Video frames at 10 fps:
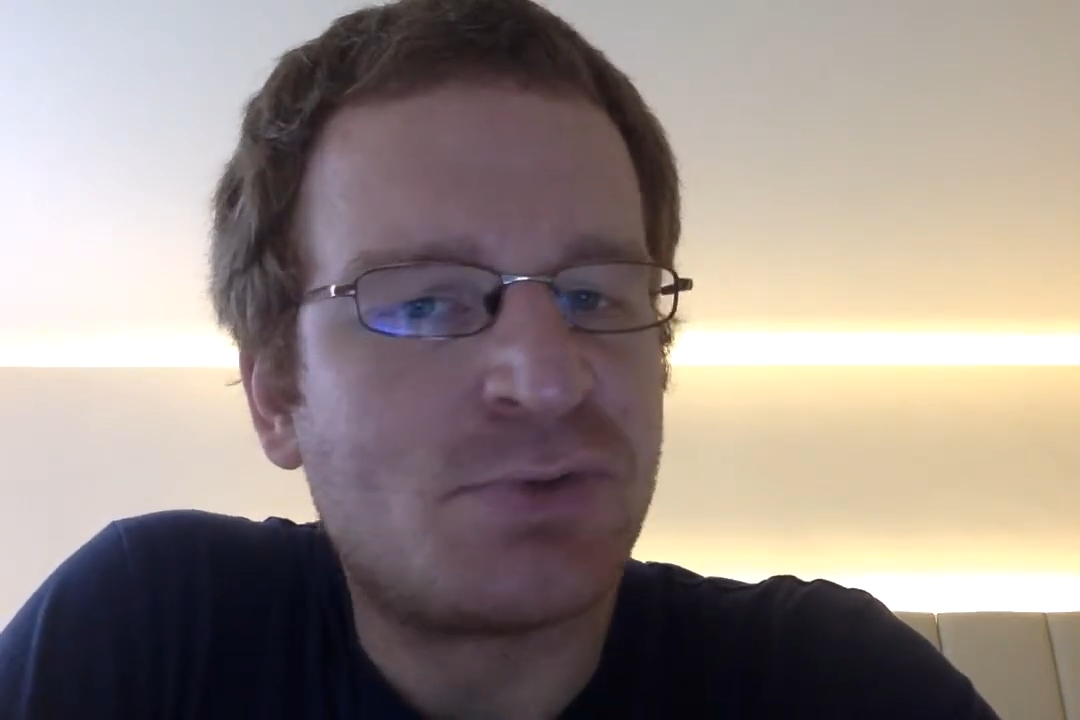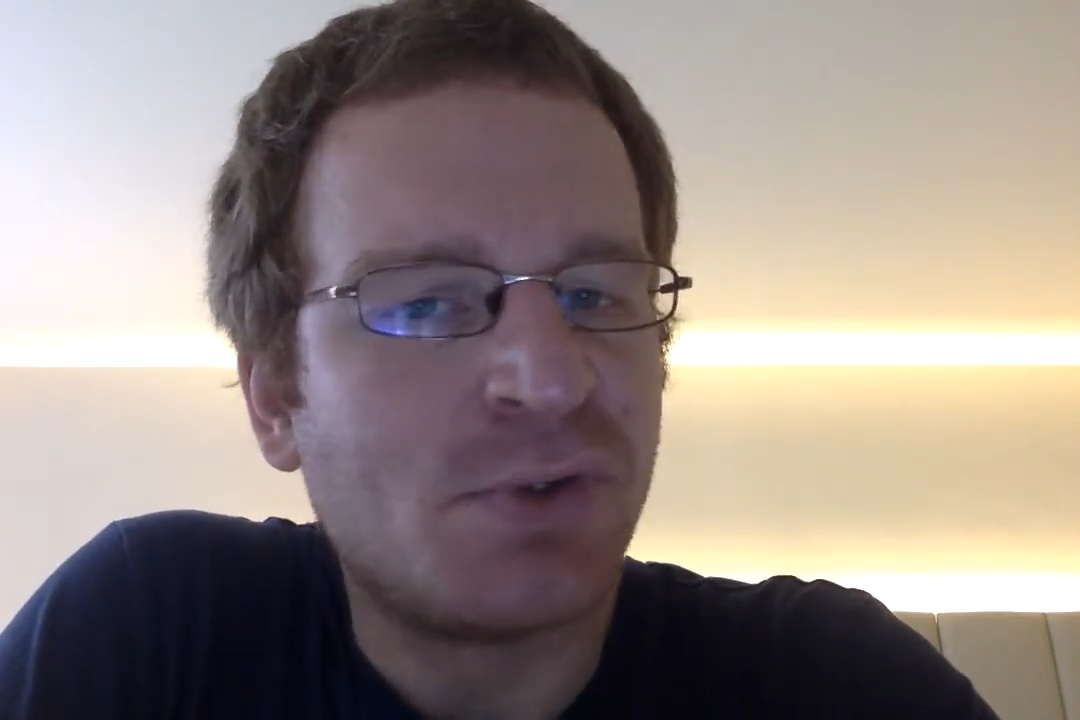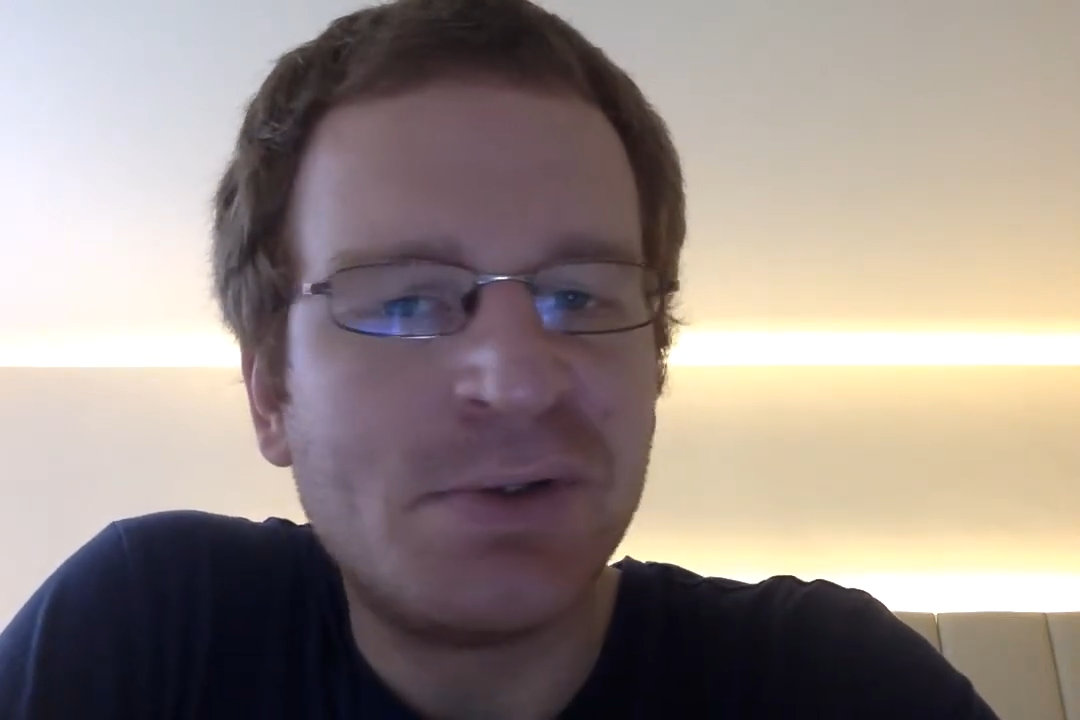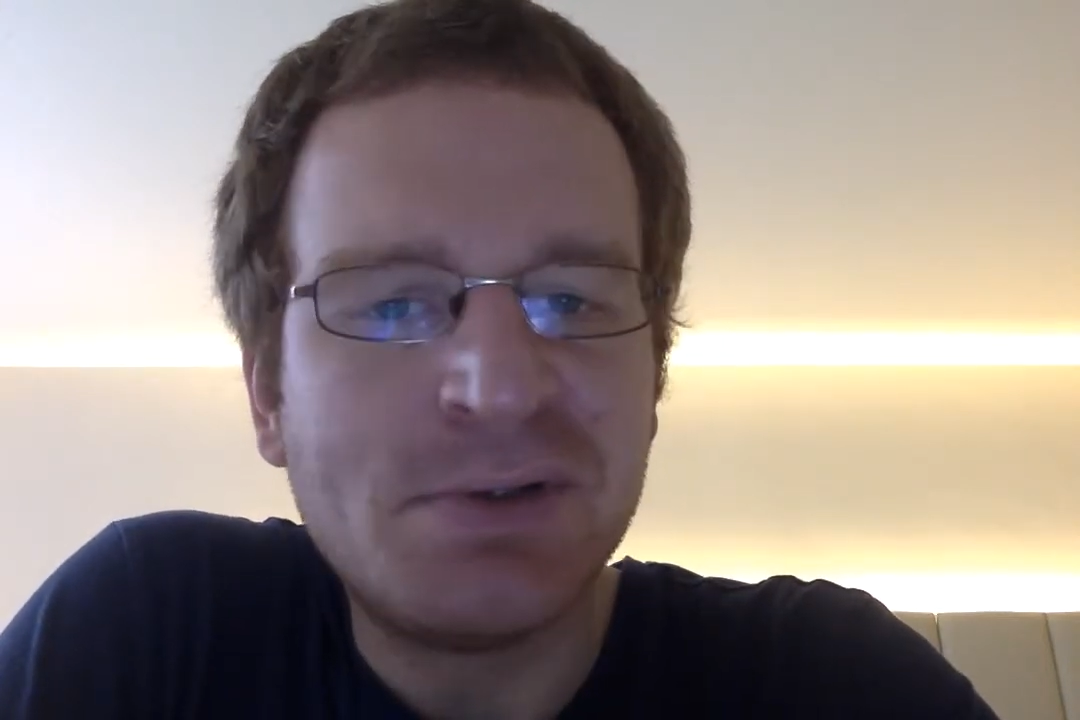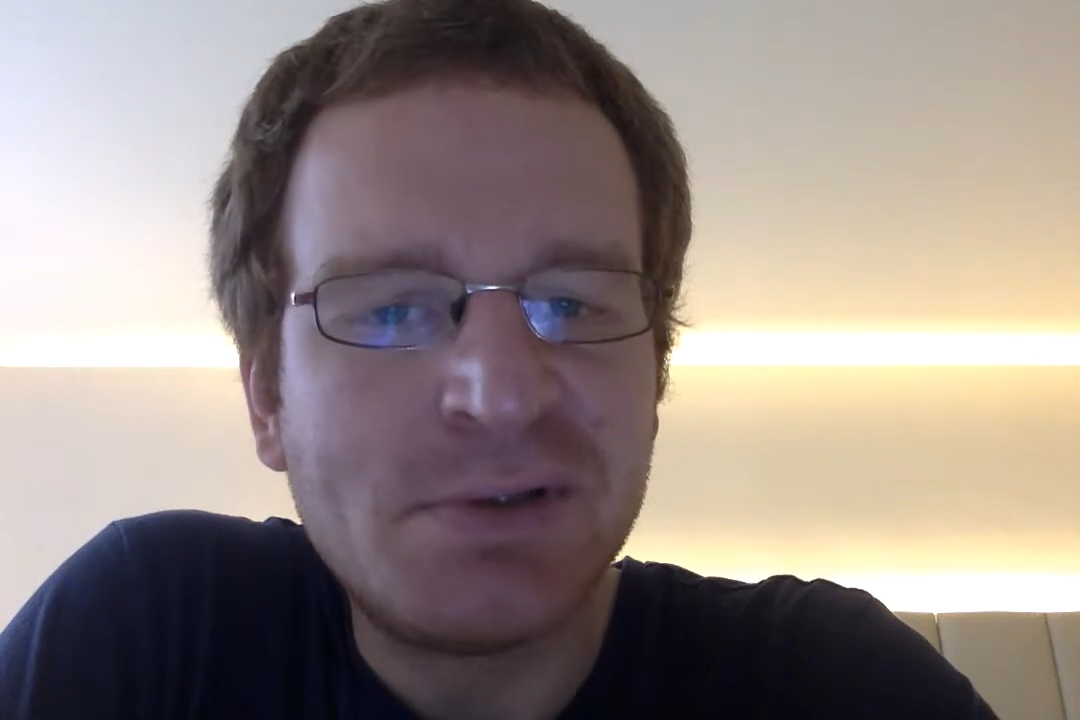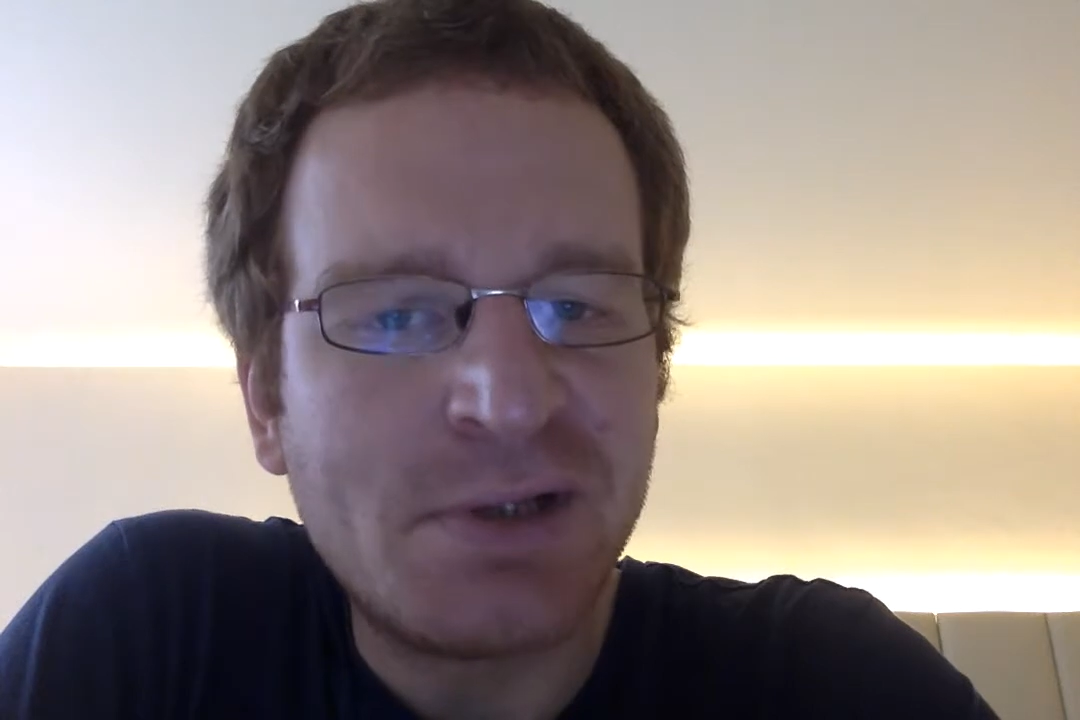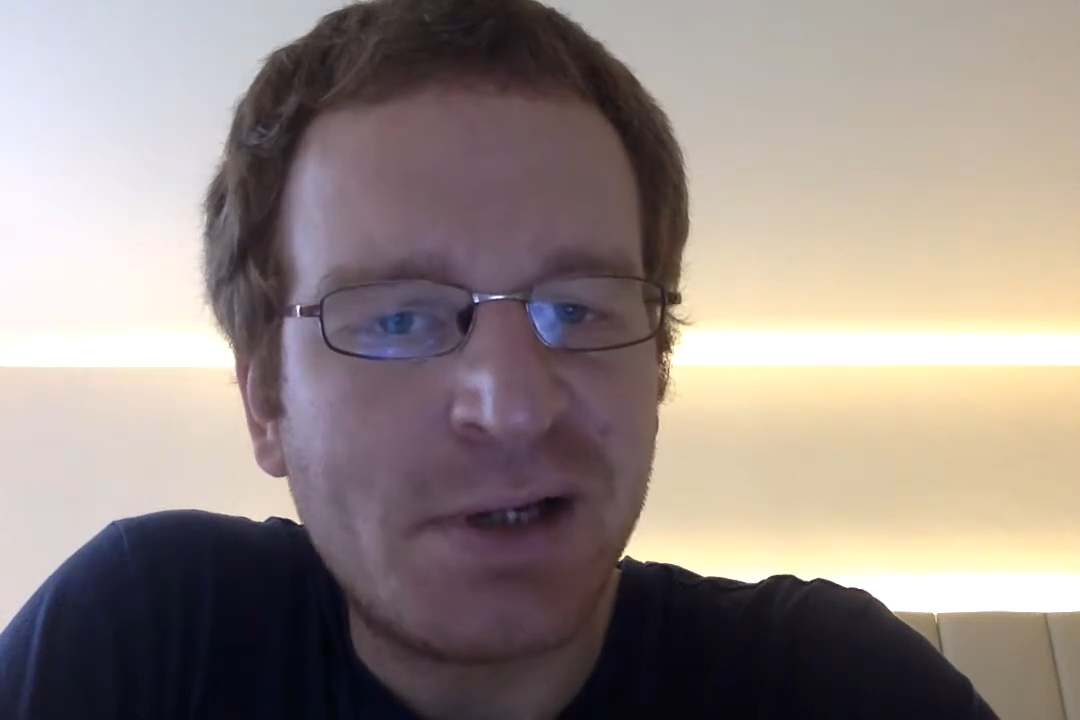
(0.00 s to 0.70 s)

join the